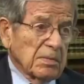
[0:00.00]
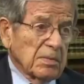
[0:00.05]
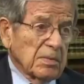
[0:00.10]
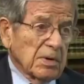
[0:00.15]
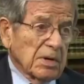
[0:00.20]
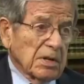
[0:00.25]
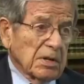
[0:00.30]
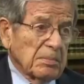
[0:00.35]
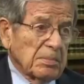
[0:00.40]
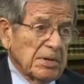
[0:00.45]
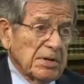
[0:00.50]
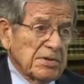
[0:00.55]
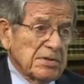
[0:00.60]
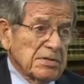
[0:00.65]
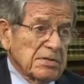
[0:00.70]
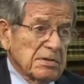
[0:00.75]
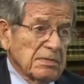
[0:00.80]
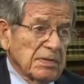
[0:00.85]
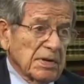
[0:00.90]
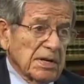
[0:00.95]
one of the
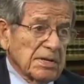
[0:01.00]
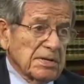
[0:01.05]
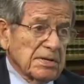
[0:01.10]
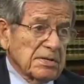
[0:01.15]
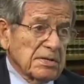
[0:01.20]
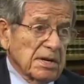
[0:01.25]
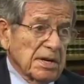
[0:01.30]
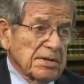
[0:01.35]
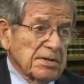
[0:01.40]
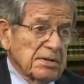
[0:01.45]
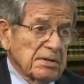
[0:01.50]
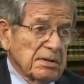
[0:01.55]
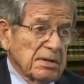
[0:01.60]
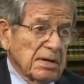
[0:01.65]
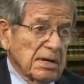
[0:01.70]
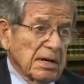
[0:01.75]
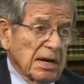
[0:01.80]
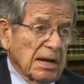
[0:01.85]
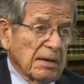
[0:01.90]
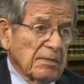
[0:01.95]
pieces of legislation
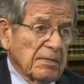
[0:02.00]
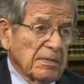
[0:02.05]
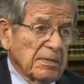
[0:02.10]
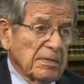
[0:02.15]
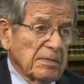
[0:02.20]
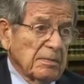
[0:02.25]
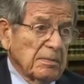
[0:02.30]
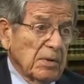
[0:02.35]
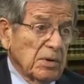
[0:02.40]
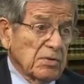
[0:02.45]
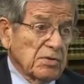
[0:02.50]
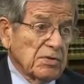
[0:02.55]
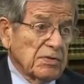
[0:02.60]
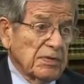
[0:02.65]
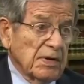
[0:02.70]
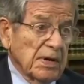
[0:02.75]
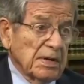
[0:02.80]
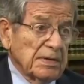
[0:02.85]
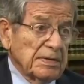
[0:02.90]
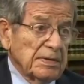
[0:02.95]
that I'm most
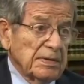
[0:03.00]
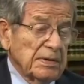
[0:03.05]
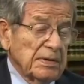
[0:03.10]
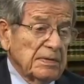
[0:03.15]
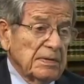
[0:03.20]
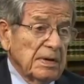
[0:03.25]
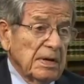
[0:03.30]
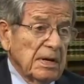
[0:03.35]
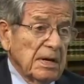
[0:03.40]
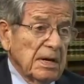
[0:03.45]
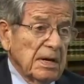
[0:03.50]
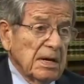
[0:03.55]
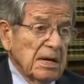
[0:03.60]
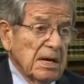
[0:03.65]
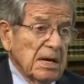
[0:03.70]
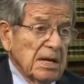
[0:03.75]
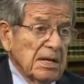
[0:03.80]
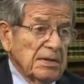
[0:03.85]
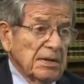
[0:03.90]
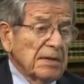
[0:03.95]
fond of.
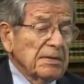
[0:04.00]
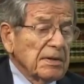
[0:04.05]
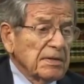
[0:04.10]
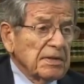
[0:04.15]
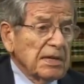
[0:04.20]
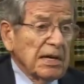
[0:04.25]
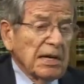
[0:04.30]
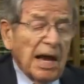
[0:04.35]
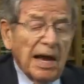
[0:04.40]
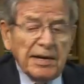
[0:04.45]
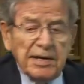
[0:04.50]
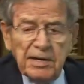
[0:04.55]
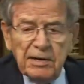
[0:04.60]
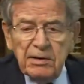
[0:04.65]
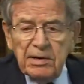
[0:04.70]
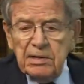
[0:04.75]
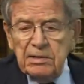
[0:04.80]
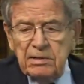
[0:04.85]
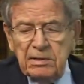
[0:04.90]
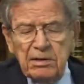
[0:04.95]
The other thing I
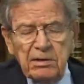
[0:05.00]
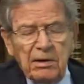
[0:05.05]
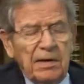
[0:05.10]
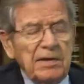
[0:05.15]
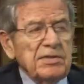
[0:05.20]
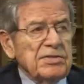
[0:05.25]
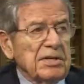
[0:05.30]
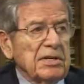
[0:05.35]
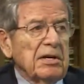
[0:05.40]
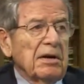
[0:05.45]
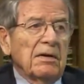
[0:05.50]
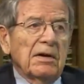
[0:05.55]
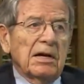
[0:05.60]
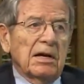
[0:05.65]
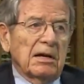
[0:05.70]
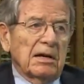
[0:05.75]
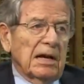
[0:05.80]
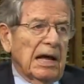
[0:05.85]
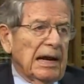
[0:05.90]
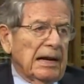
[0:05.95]
carried, you know, I used to carry
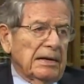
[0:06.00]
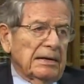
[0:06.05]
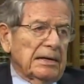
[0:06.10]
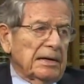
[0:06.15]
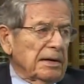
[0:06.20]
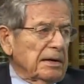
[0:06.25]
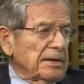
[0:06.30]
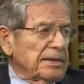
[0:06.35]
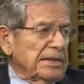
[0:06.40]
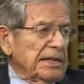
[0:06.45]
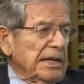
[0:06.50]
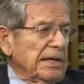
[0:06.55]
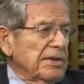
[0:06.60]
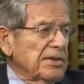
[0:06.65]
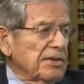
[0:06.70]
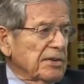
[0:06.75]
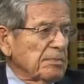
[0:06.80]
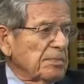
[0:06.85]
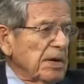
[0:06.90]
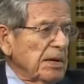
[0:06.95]
a lot of little
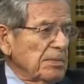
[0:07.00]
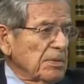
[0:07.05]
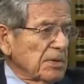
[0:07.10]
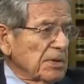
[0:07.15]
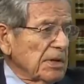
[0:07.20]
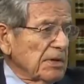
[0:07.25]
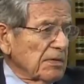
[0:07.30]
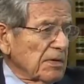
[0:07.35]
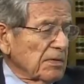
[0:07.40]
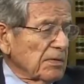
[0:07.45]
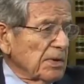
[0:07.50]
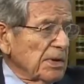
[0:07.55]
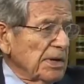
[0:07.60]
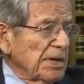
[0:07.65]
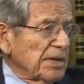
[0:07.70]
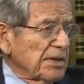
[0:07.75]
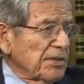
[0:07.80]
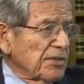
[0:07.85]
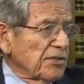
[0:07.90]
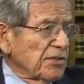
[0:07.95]
things that people never
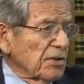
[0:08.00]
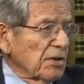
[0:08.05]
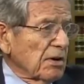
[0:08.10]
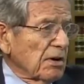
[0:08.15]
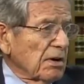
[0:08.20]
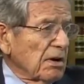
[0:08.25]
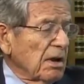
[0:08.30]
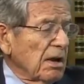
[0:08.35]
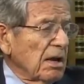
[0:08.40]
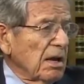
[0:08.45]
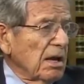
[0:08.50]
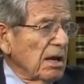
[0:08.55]
really concerned.